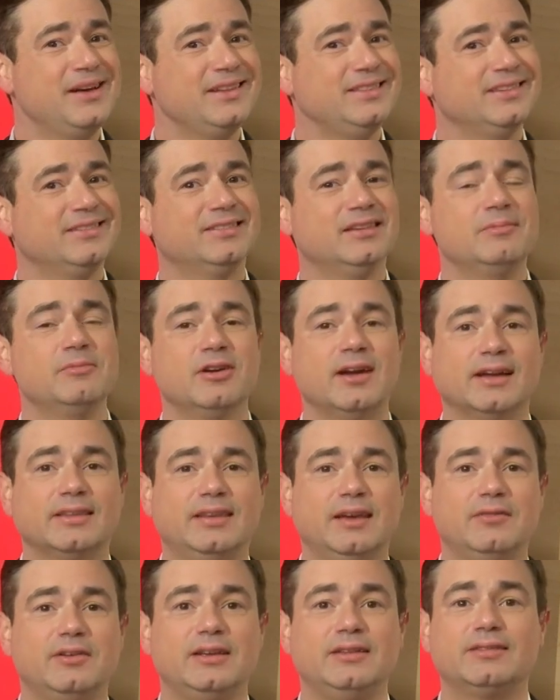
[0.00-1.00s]
but the summer
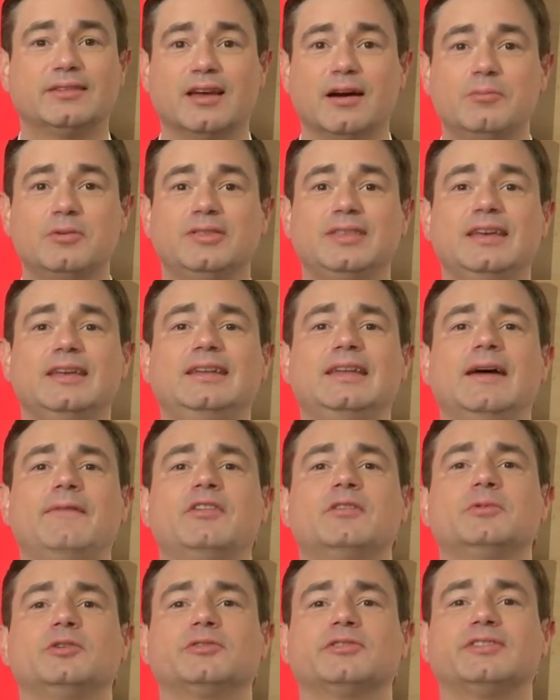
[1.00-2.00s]
activities come with the
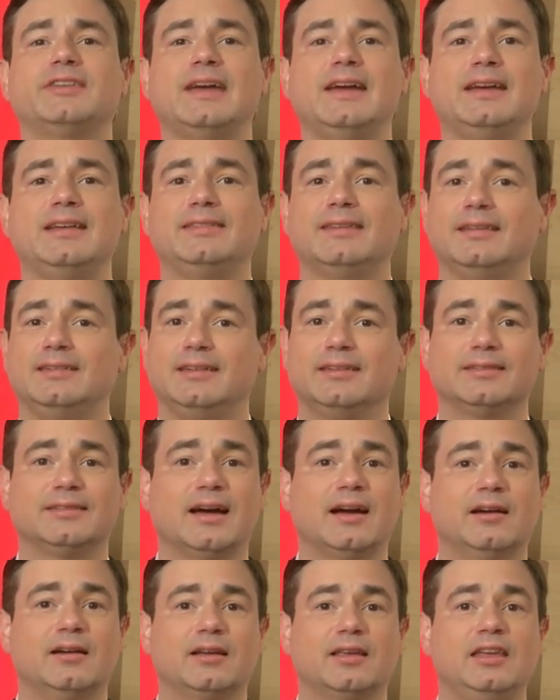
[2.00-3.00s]
inevitable stains and
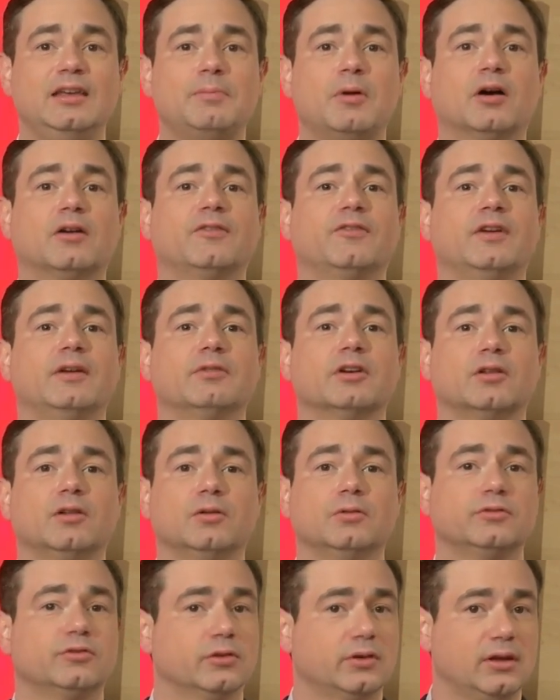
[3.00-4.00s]
desire to keep our favorite
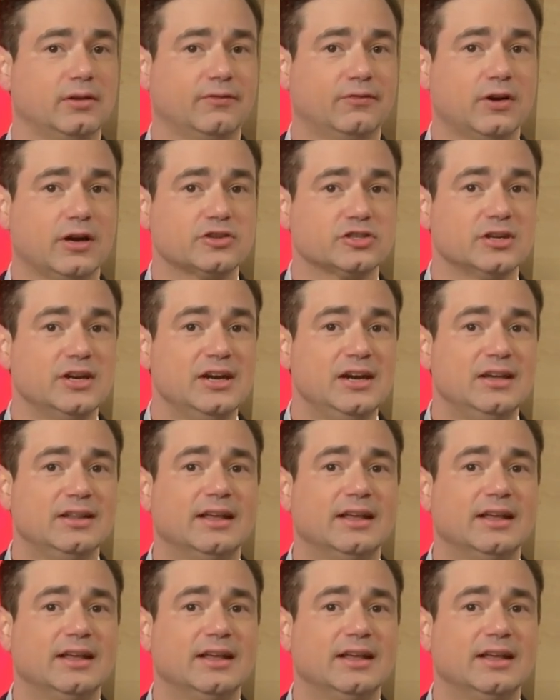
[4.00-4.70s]
clothes looking fresh.